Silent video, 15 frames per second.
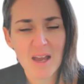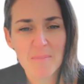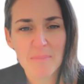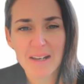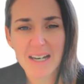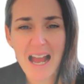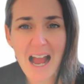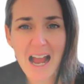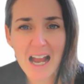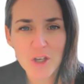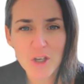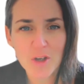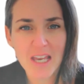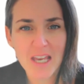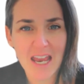But are
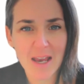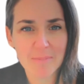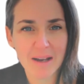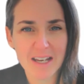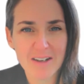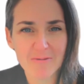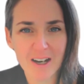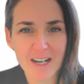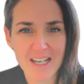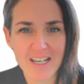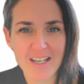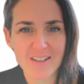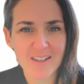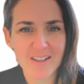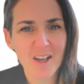you campaign
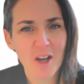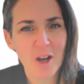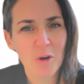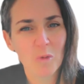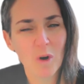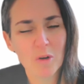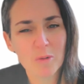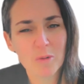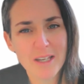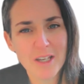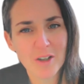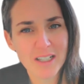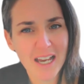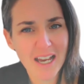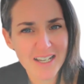ready? What will be
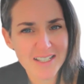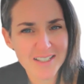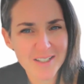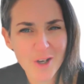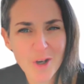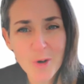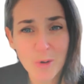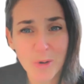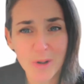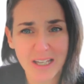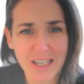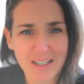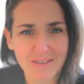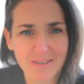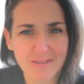your case? Who will
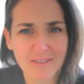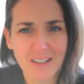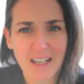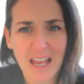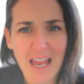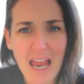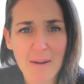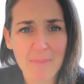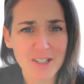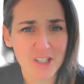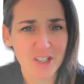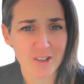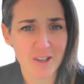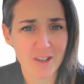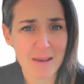give? How much
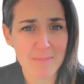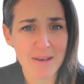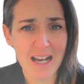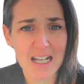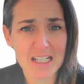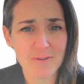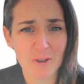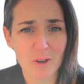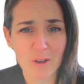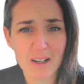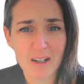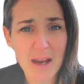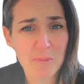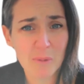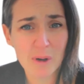should they be asked for?
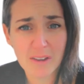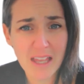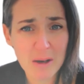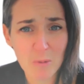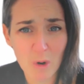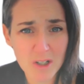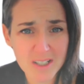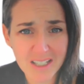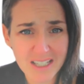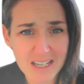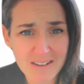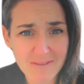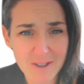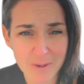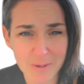And will they want to
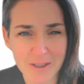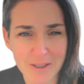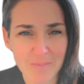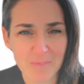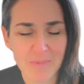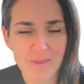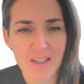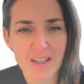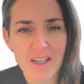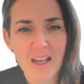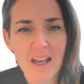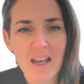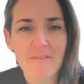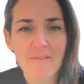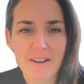give to it?
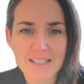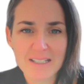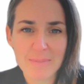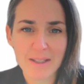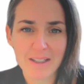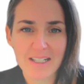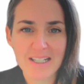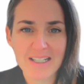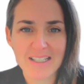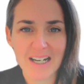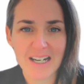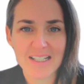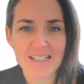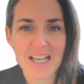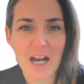Feasibility
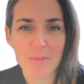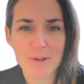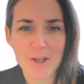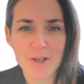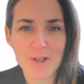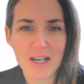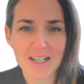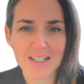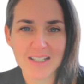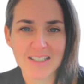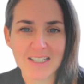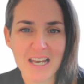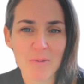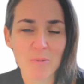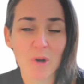studies help you to
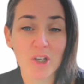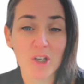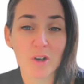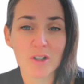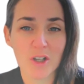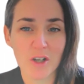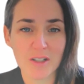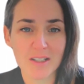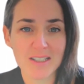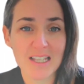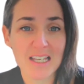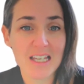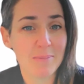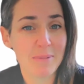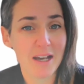understand what your donors
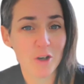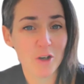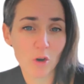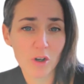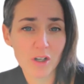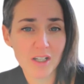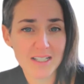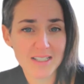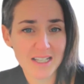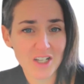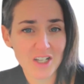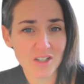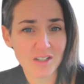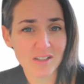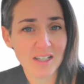think about your
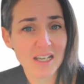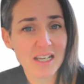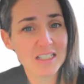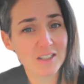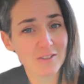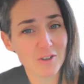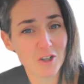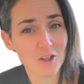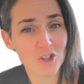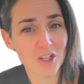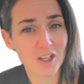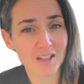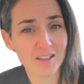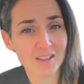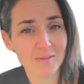organisation, its
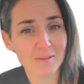future,